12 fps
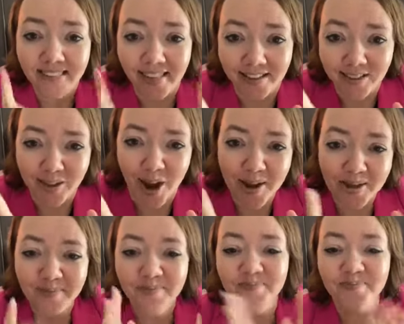Let's talk.
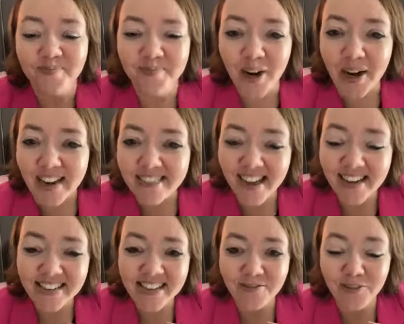All right, that
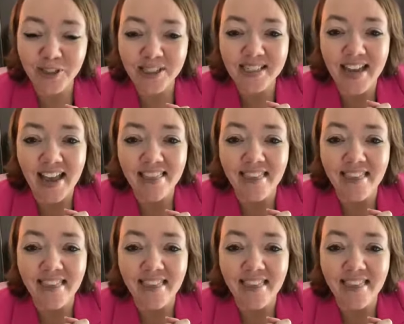is it for today.